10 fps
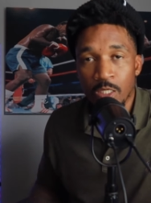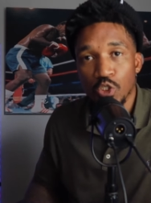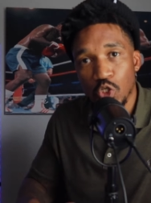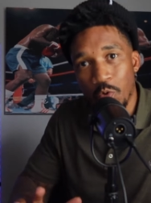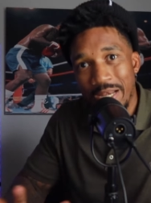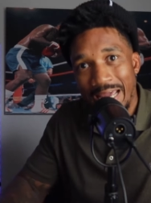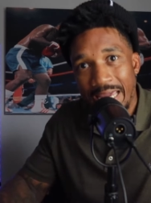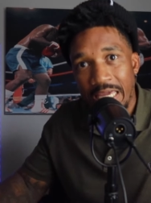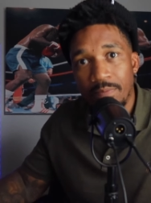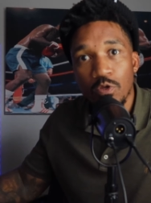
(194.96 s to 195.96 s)
So
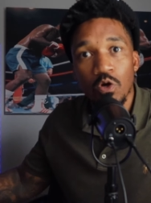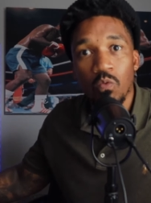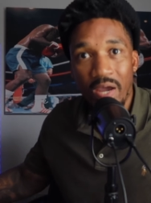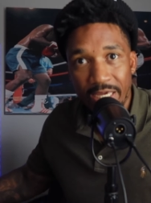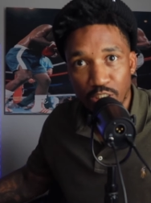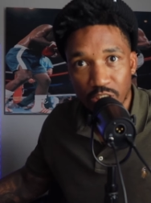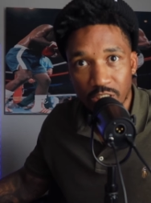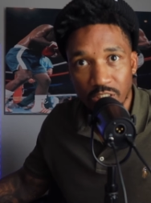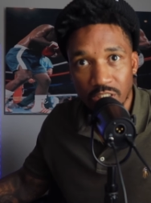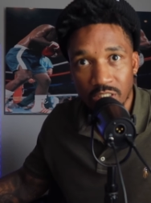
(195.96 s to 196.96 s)
name your
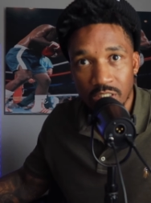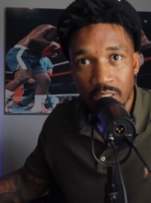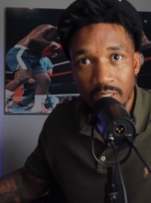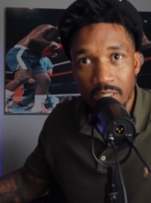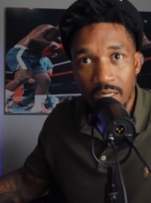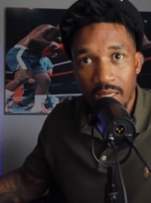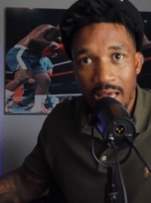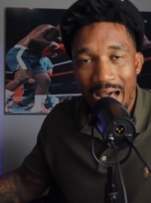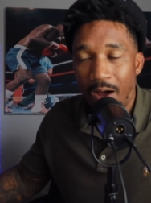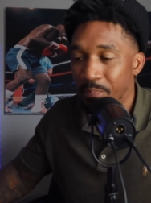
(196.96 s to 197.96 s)
wages.
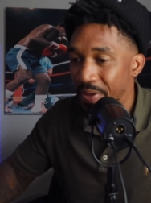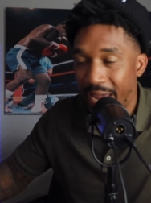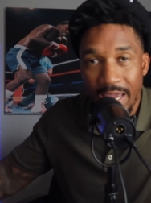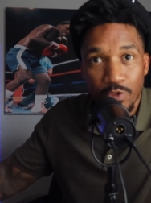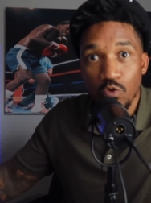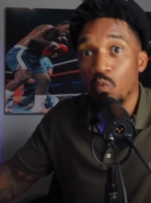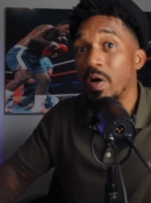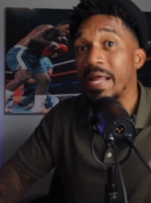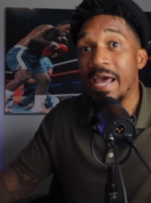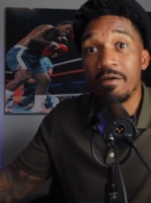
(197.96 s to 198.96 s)
I'll pay you
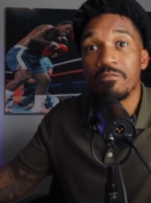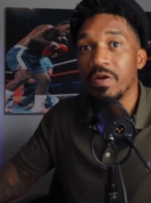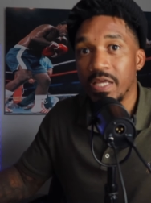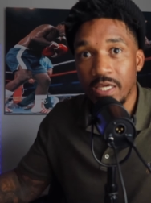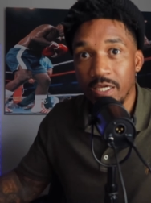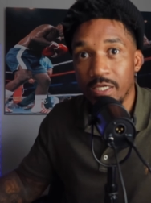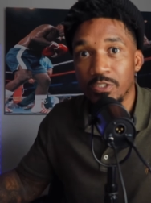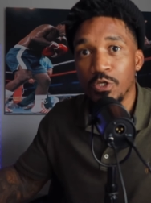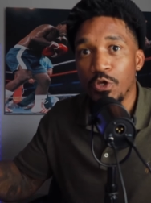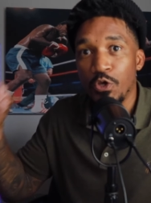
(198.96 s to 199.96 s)
whatever it
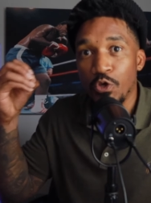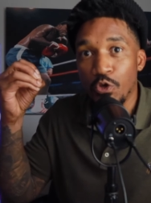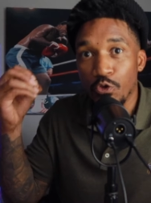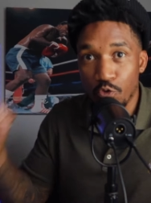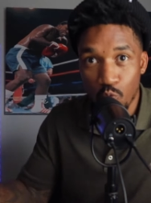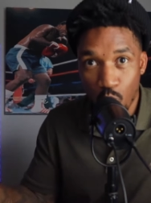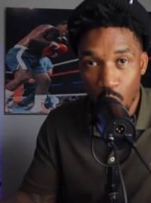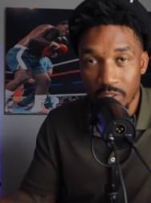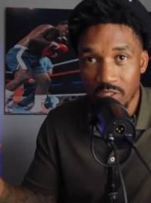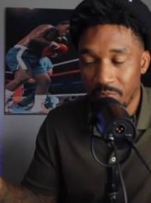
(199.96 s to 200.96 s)
is you
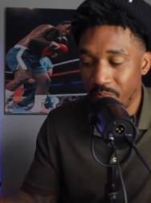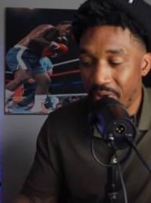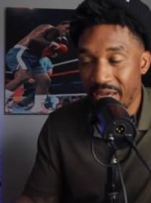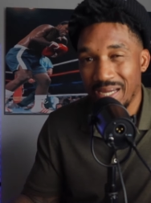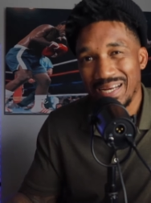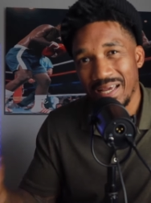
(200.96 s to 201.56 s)
want to be paid.